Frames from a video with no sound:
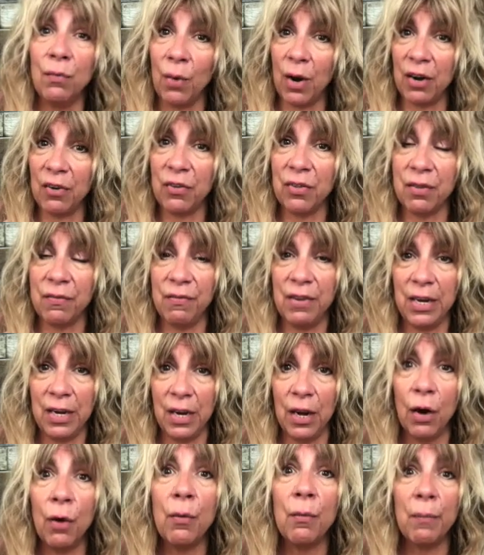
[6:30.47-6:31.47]
watch the
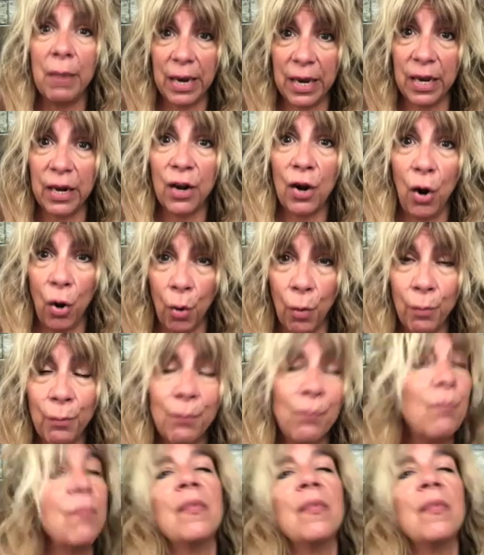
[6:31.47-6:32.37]
video and make it at home.